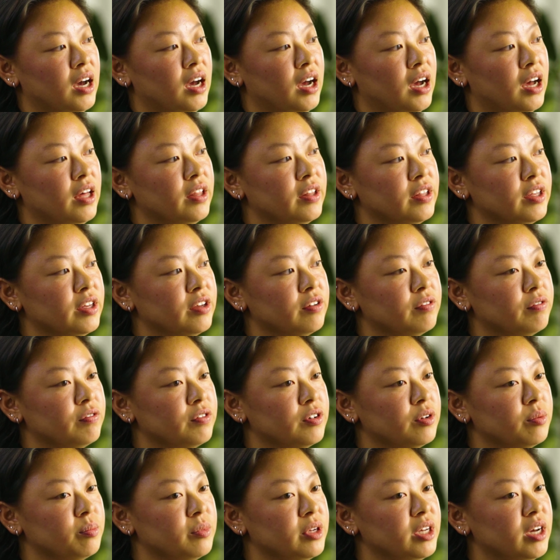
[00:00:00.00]
I think for
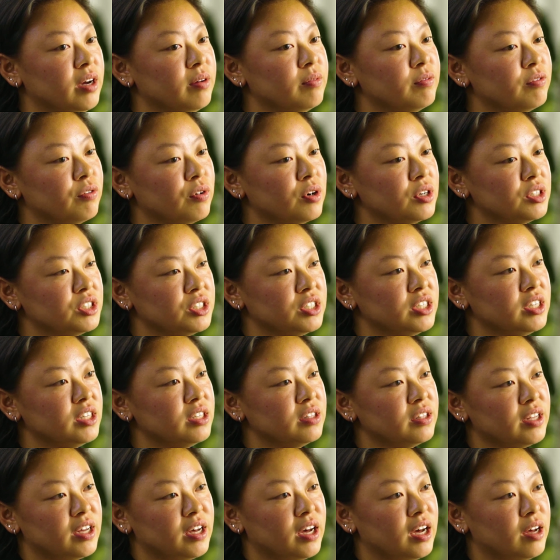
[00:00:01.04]
me, I'm fortunate
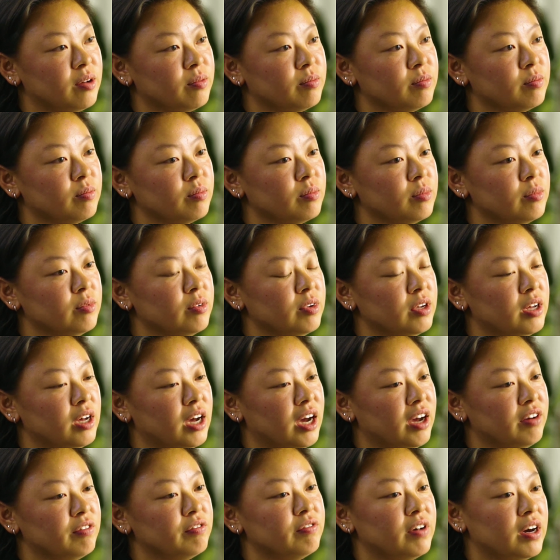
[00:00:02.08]
that
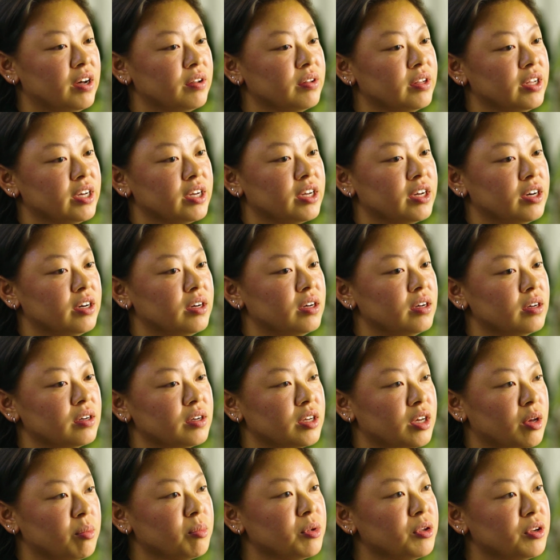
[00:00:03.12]
I've found like a
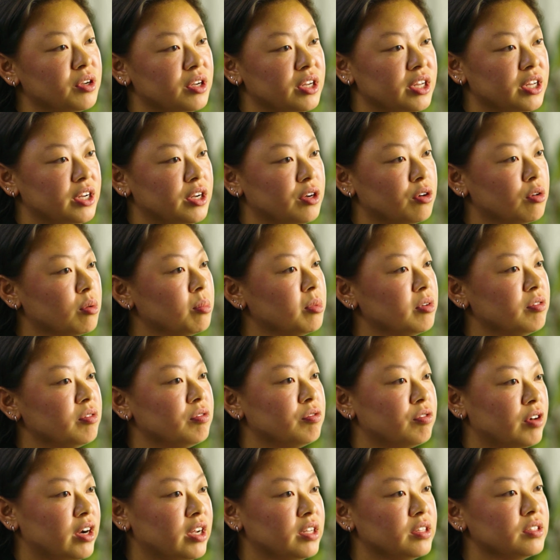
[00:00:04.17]
community and a group of
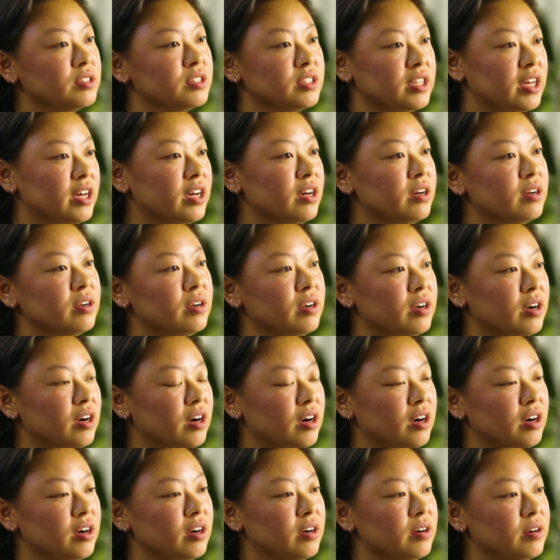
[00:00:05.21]
friends that
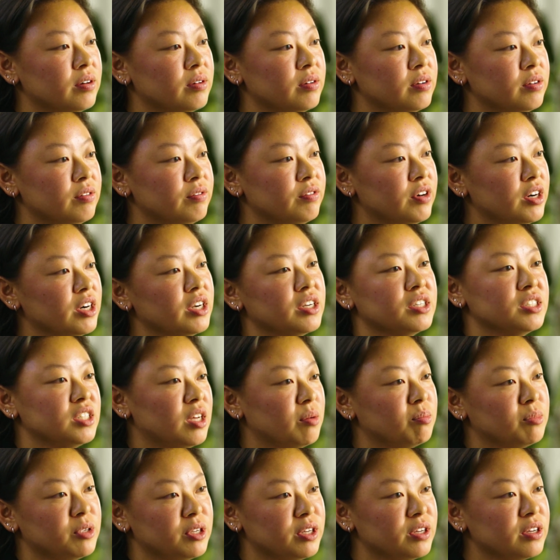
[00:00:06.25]
are very
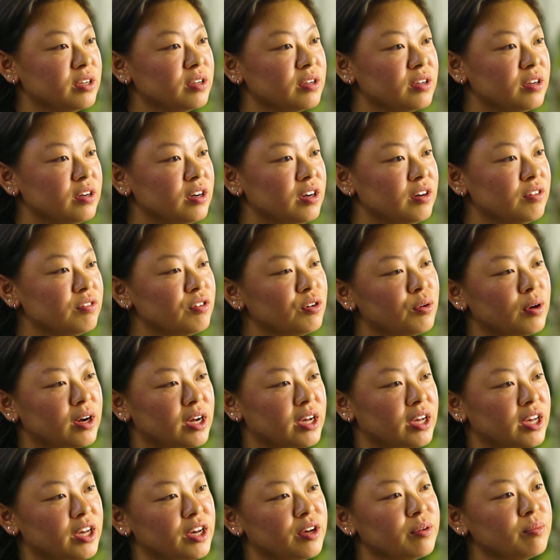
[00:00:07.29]
accepting of who I
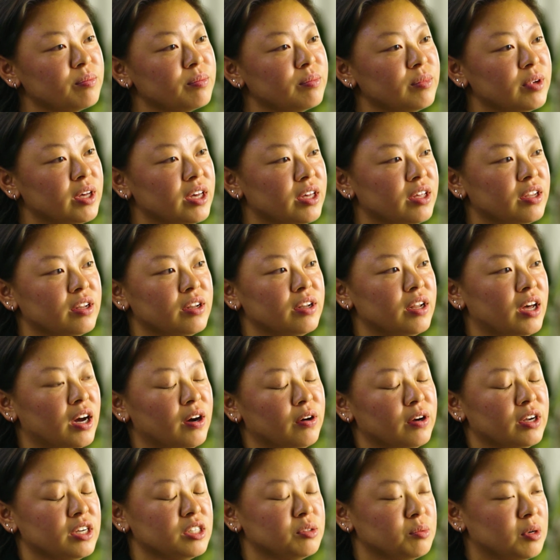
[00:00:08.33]
am and how I
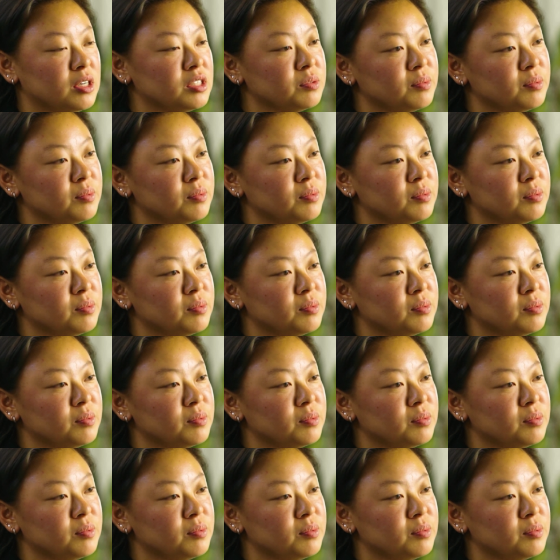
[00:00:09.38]
express